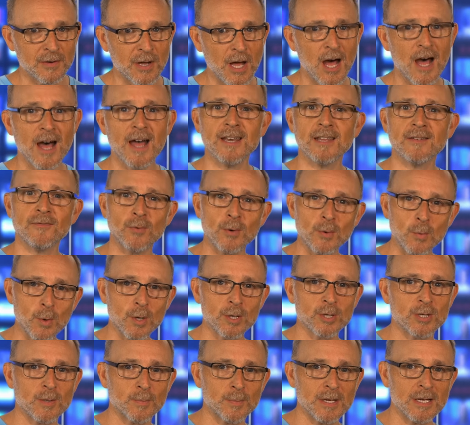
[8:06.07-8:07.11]
of God if we're
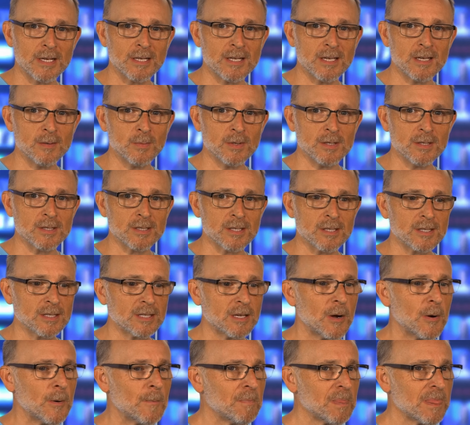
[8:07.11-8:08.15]
worshiping demons.
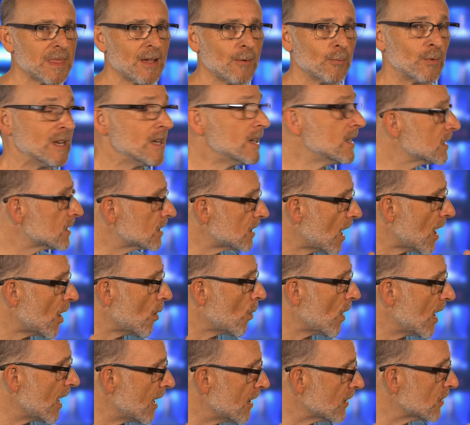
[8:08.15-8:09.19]
And so we need to
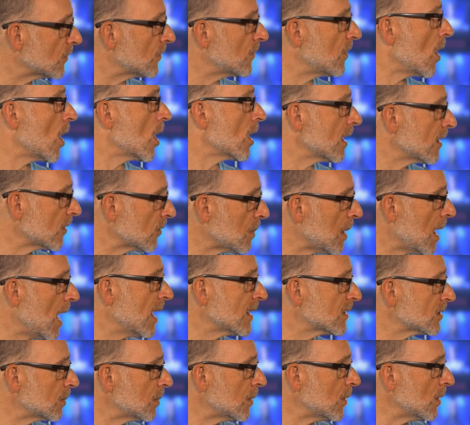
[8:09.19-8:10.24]
stay away as far as
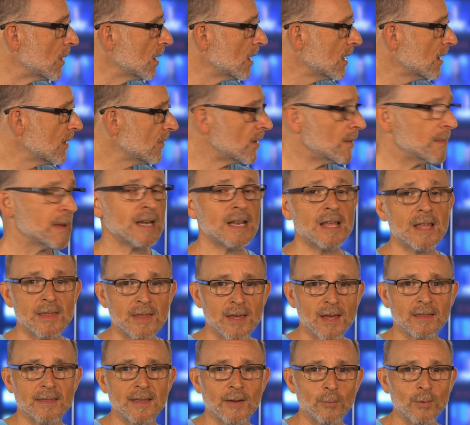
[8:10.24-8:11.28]
possible from
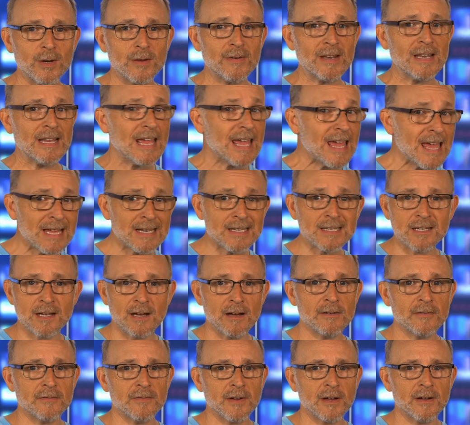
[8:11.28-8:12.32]
anything that we even
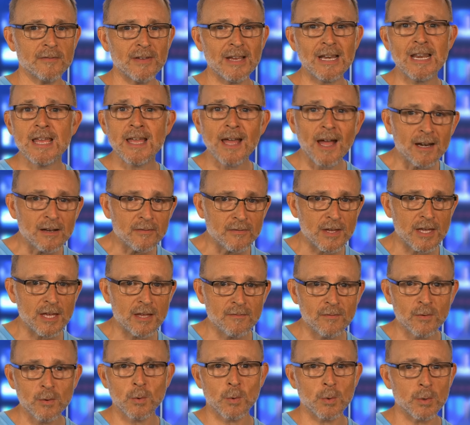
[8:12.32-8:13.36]
hint of, of any kind of
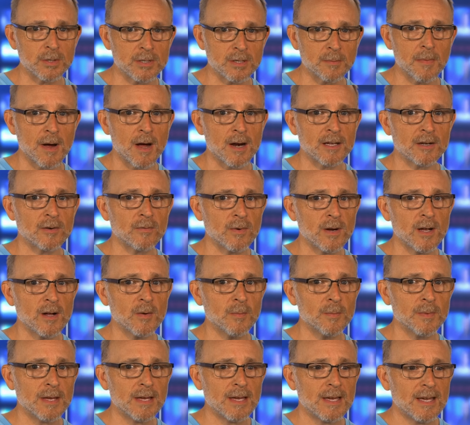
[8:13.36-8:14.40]
evil or demonic
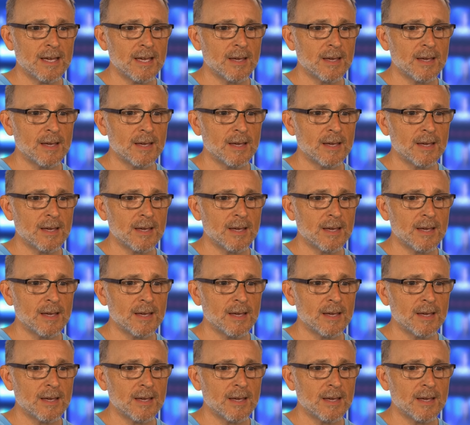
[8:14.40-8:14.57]
realm